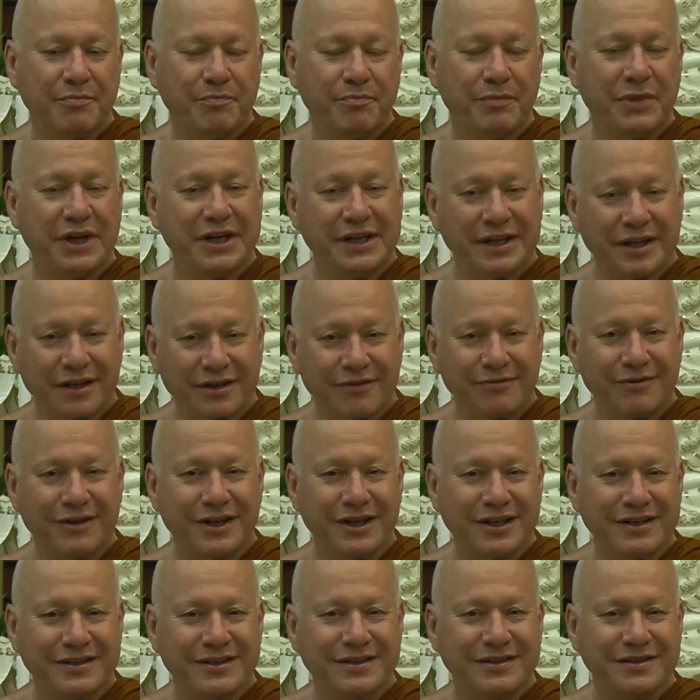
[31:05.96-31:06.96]
but it
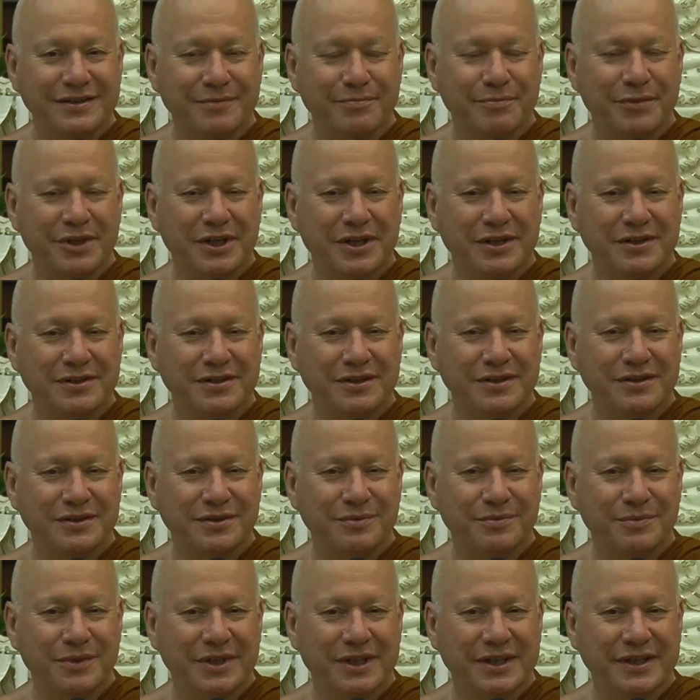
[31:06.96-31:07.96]
arises and passes
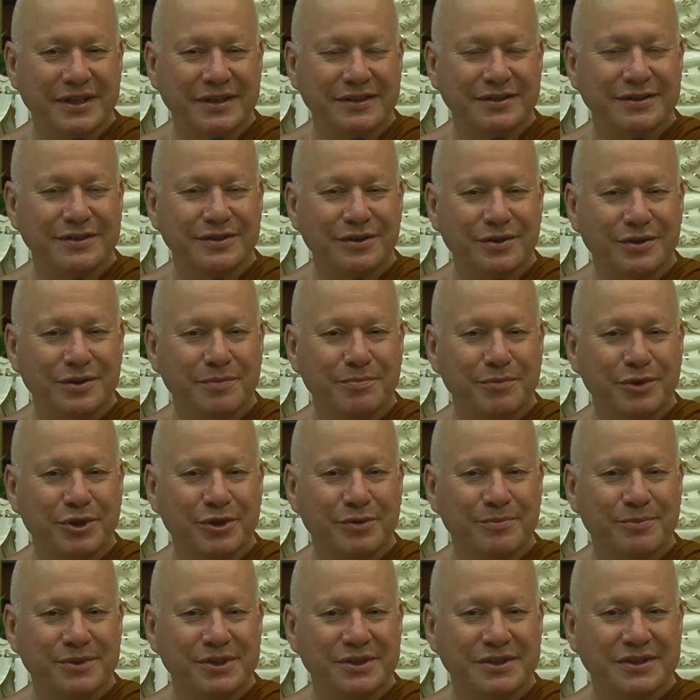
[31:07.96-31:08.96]
away. It's not a
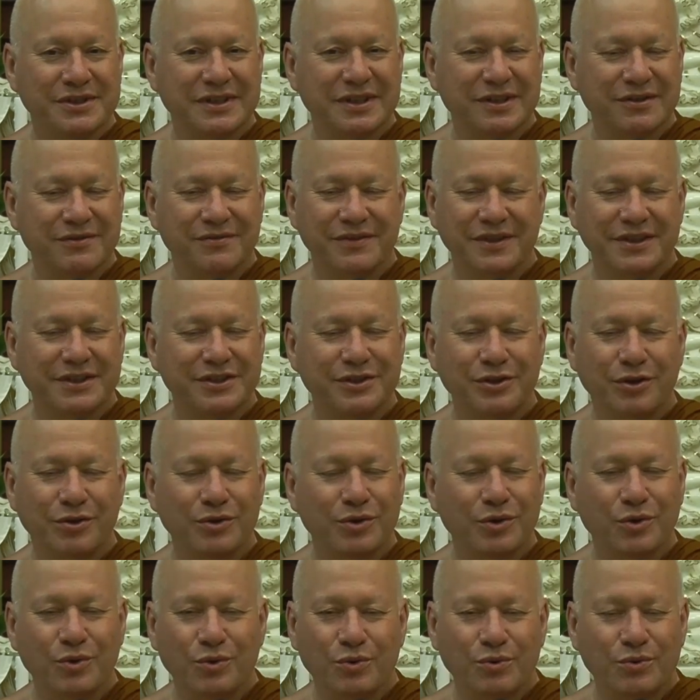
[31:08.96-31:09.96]
permanent self. It's not
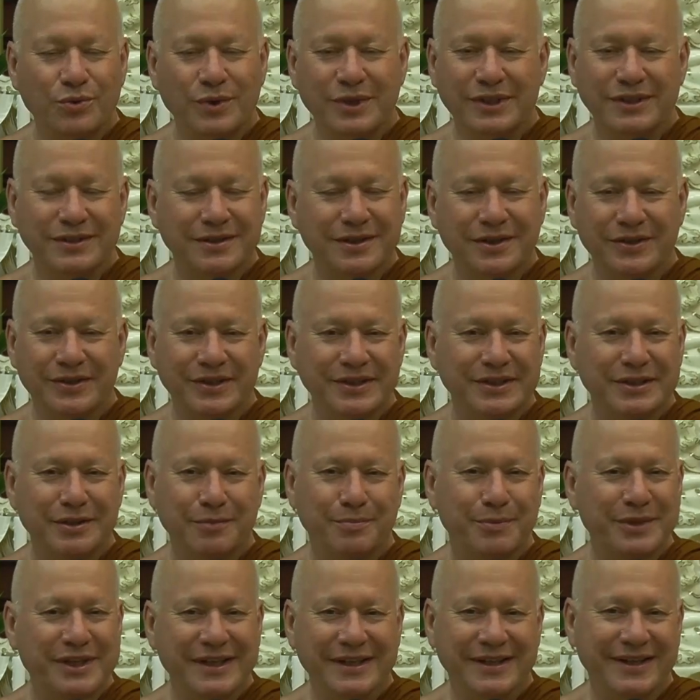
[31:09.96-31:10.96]
always going to
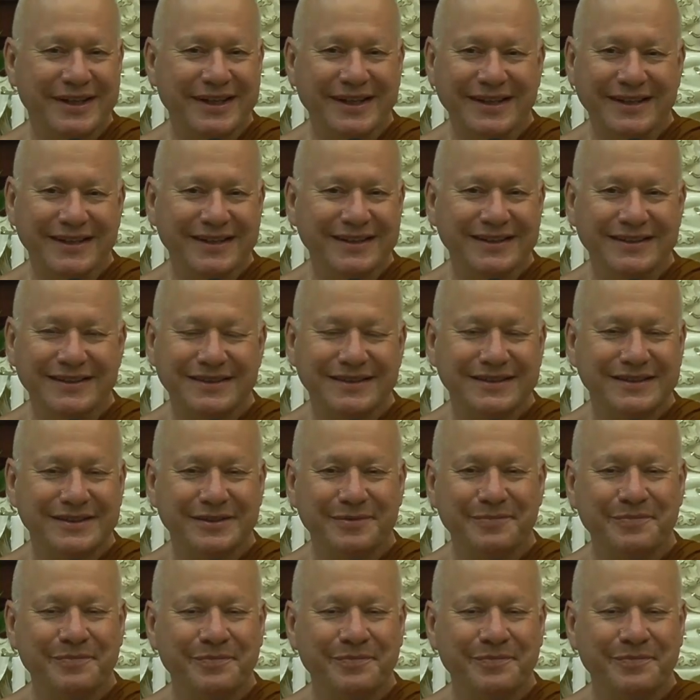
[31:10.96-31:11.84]
be like this.